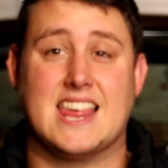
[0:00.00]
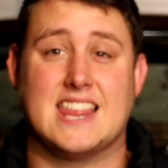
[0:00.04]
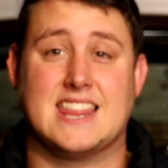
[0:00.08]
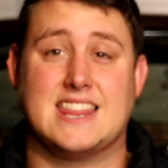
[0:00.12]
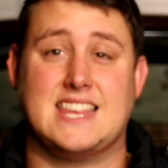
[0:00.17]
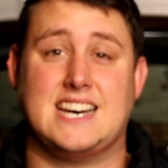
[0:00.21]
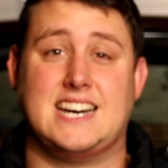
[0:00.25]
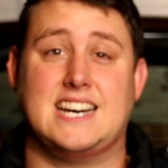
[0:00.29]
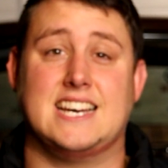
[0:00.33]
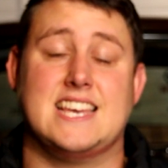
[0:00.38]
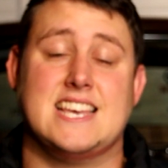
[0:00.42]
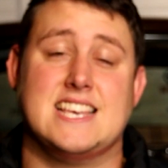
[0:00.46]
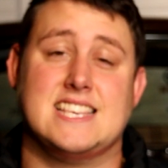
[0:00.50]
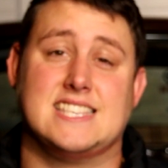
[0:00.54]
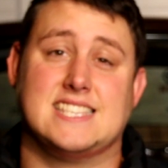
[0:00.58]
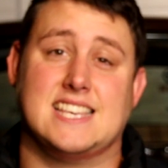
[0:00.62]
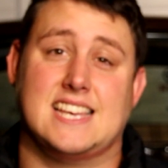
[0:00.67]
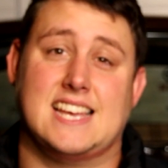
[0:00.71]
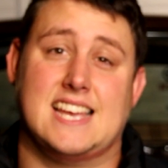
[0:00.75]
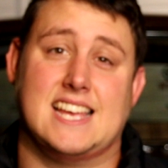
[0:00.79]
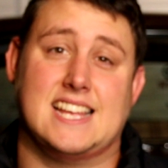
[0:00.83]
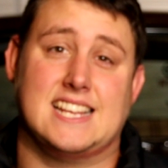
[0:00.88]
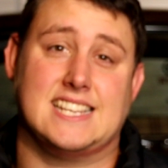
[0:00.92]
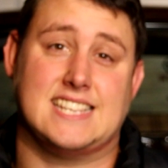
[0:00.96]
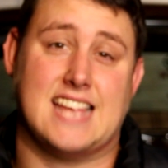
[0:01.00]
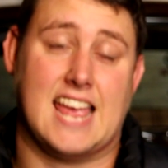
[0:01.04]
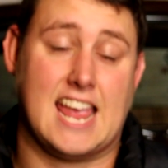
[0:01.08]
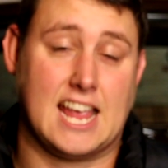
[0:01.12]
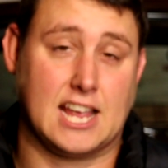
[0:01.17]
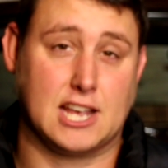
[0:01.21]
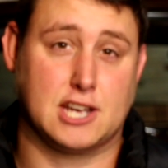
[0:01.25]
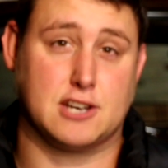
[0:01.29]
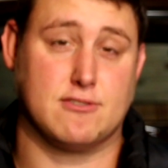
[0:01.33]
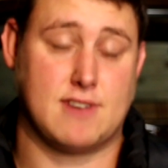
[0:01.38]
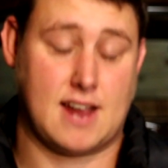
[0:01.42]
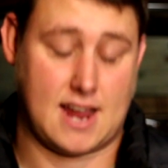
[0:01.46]
That is
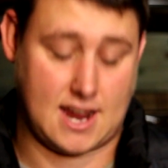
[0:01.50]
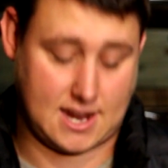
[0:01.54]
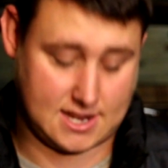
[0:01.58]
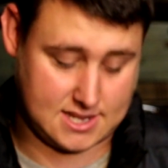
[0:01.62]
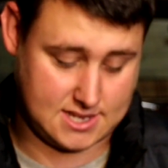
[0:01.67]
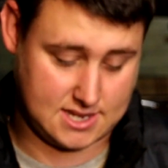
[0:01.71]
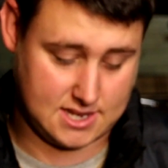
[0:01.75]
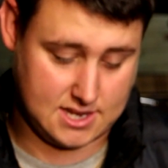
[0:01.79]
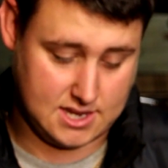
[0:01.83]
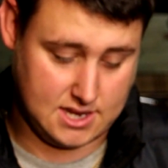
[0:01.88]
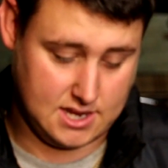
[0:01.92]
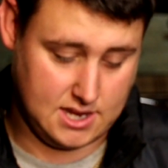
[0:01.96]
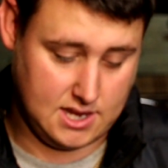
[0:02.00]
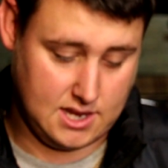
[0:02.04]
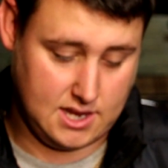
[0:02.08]
incorrect.